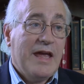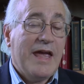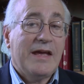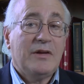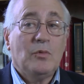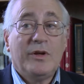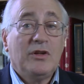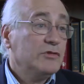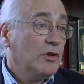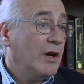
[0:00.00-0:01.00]
and we
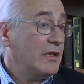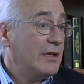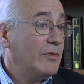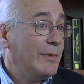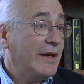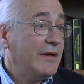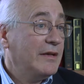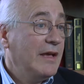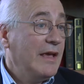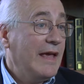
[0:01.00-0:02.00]
don't talk enough about it,
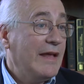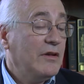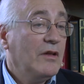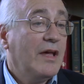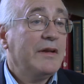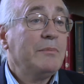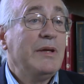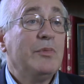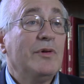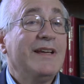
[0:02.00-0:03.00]
and a lot of
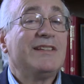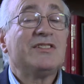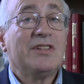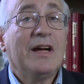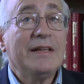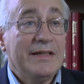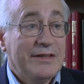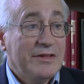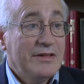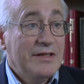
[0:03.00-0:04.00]
people get stuck in it.